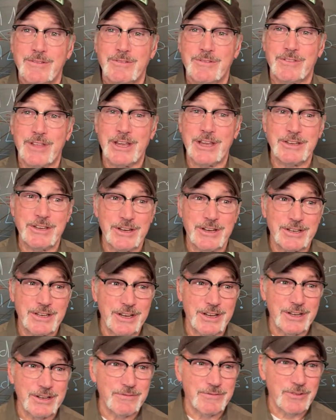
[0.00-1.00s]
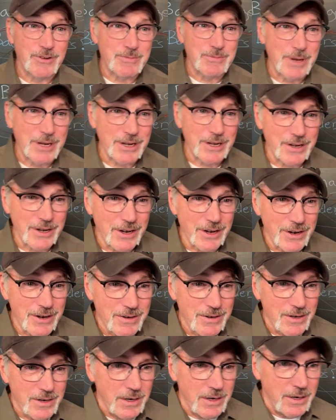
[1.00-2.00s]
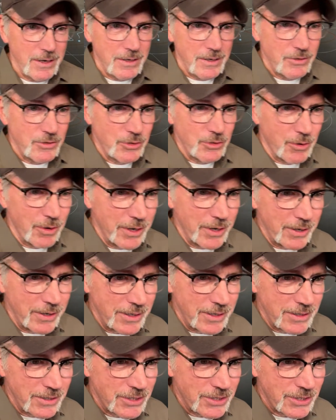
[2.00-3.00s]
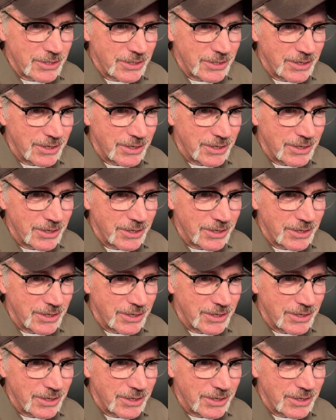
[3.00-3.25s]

Thank you again for being here, joining us.